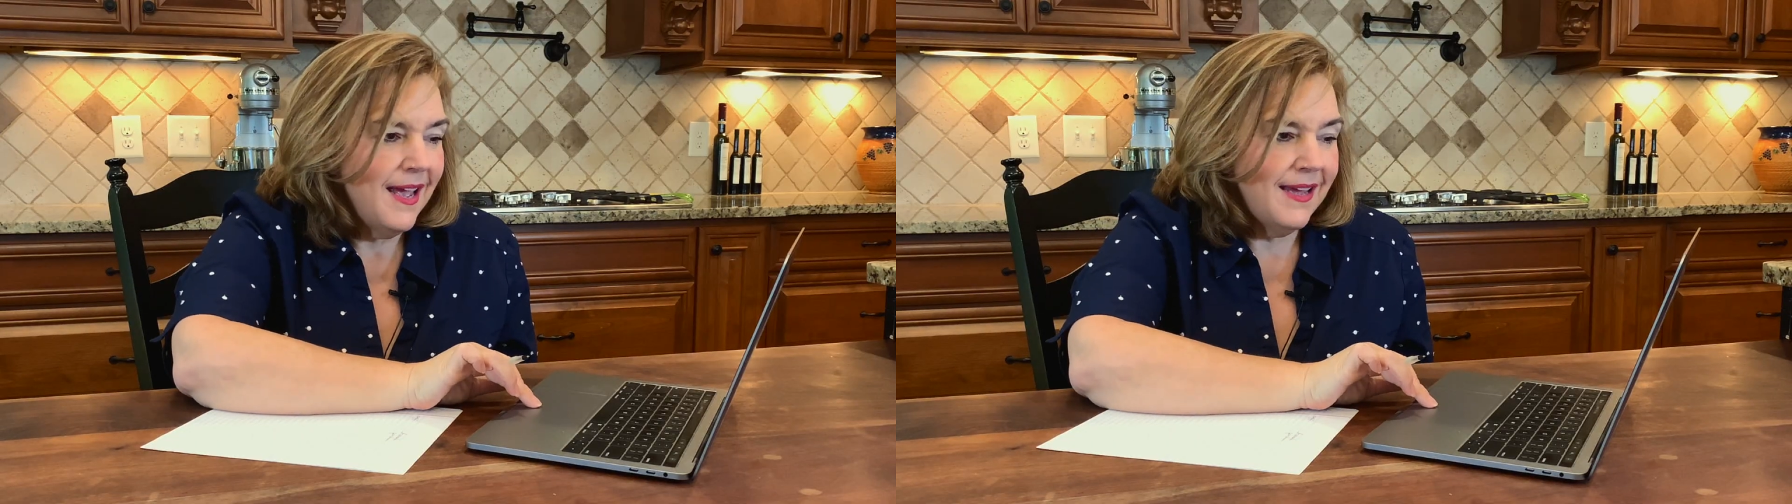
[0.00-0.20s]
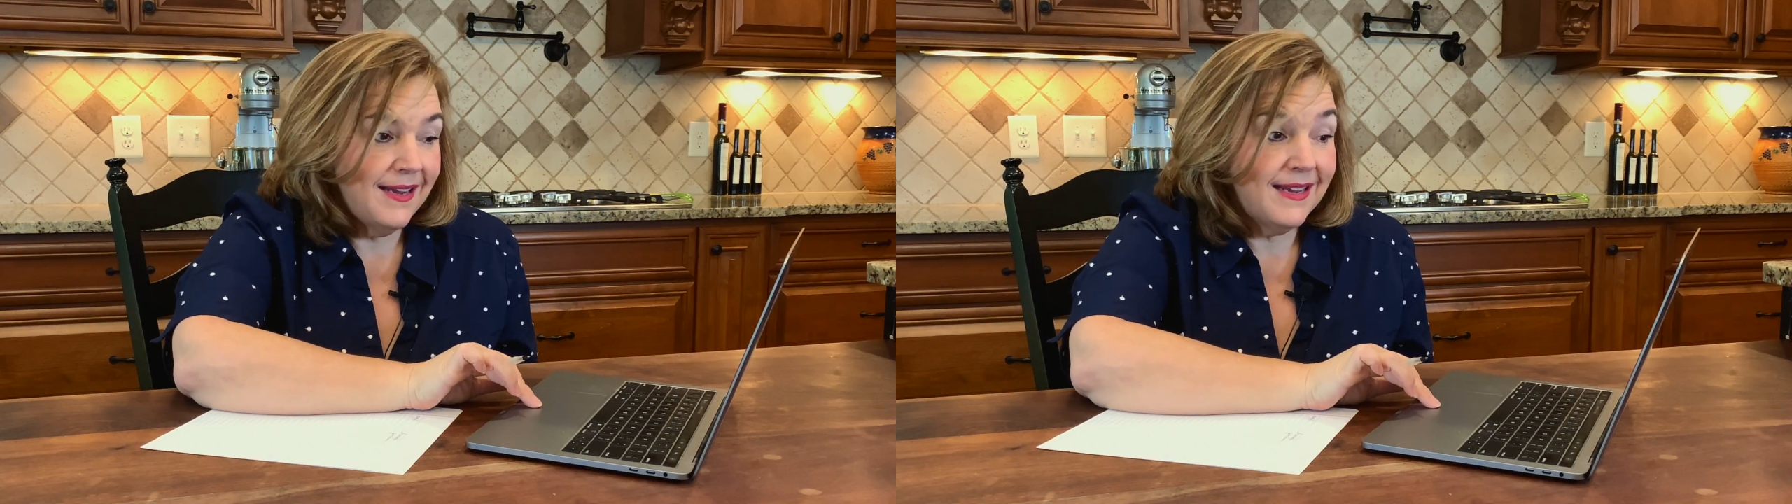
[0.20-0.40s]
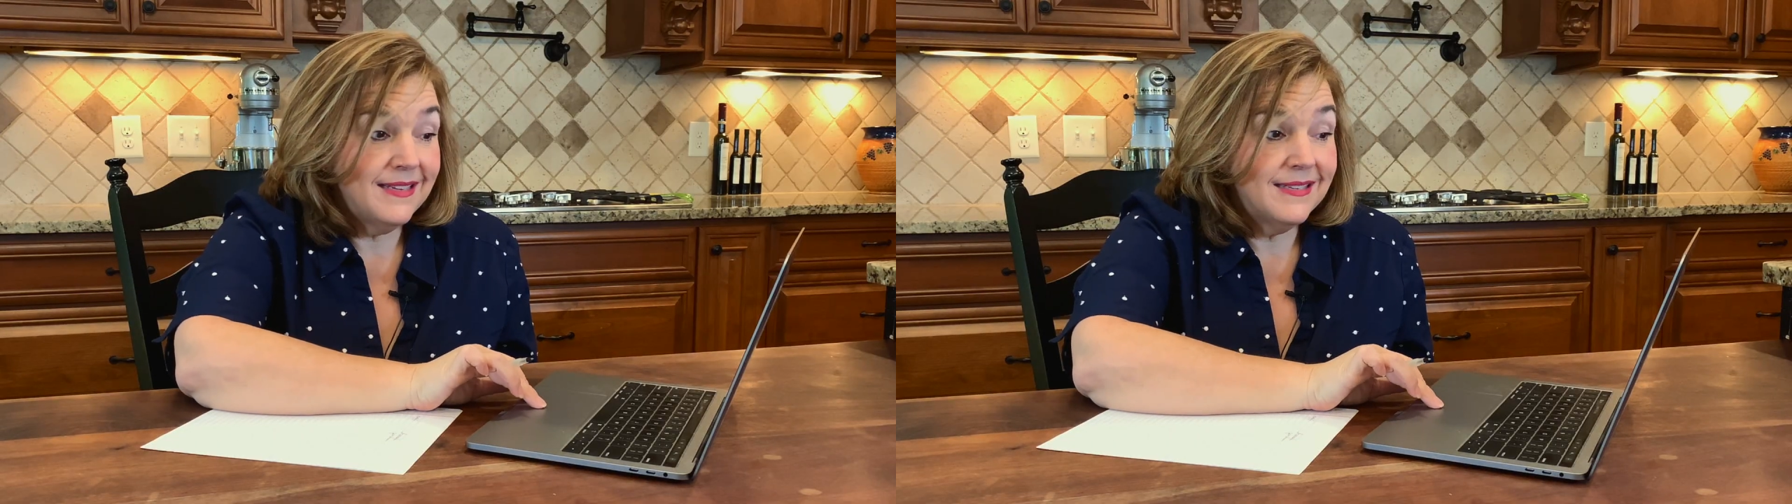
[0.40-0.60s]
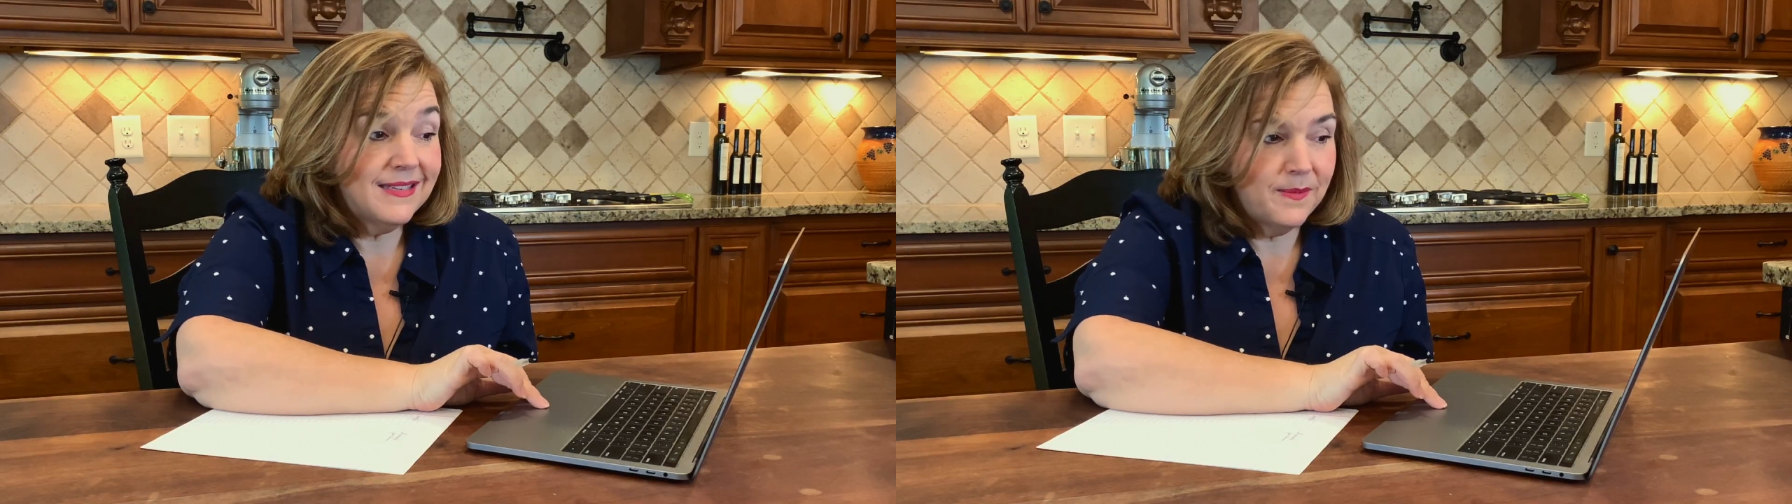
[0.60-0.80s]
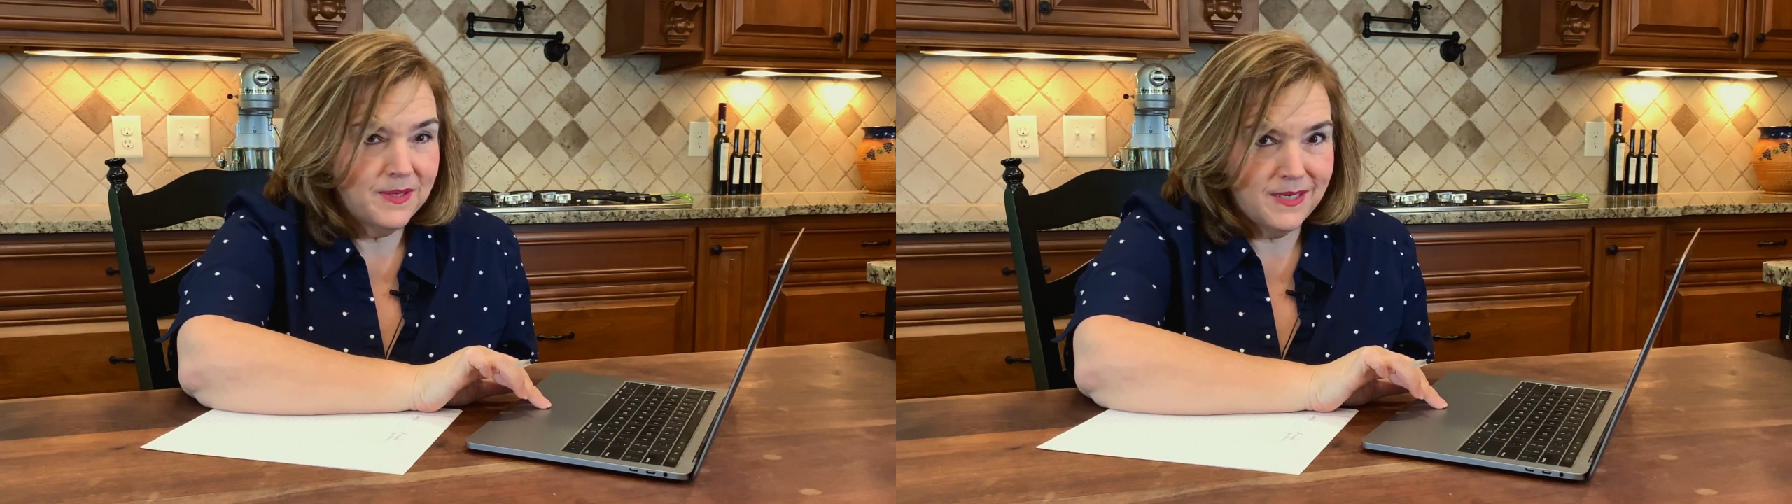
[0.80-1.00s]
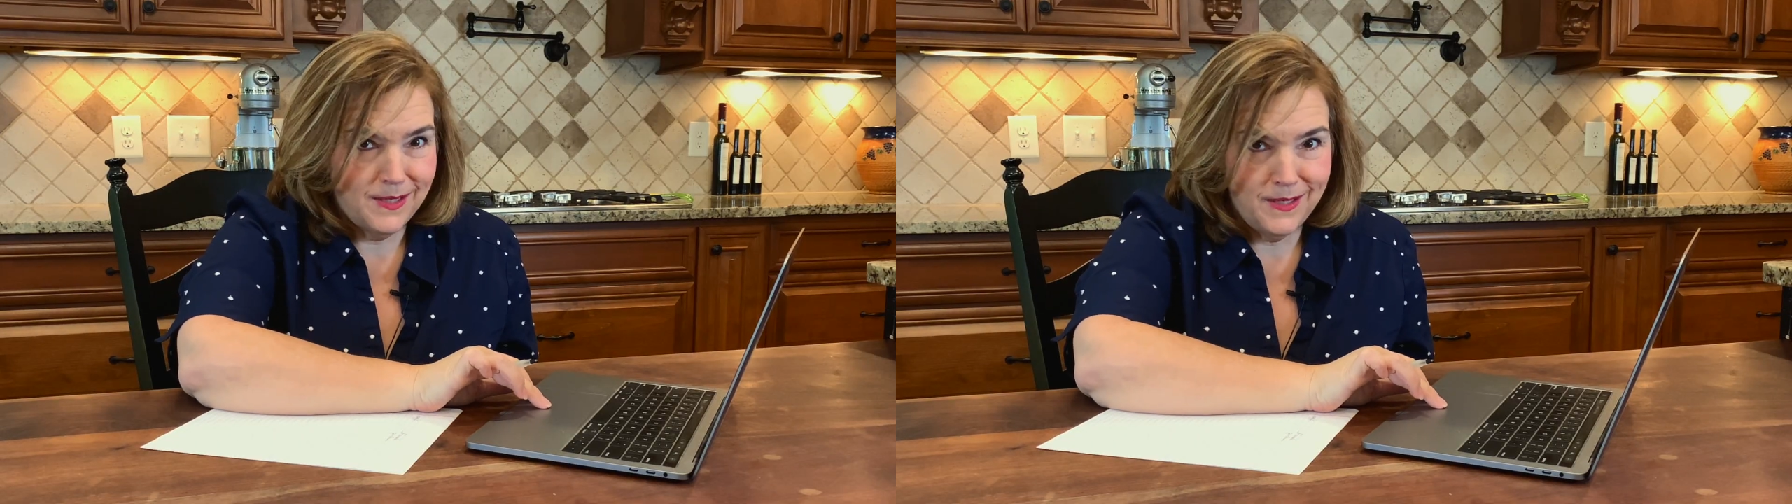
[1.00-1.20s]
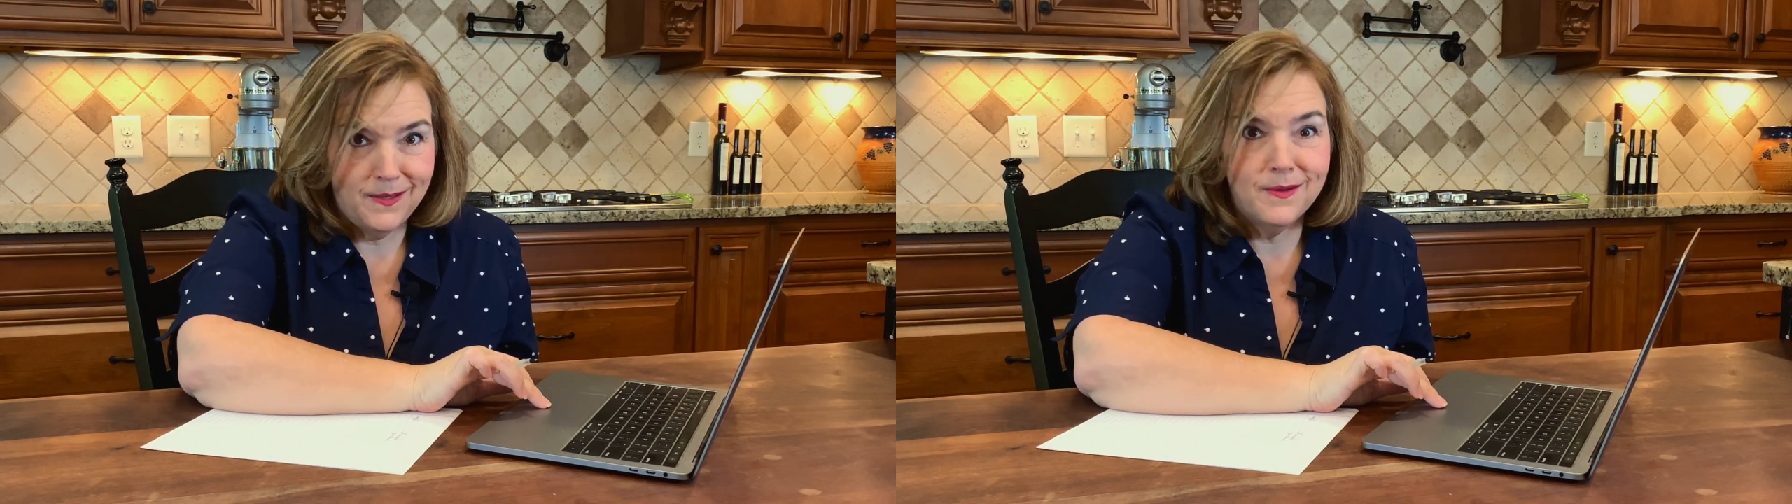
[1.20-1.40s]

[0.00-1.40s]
and I can substitute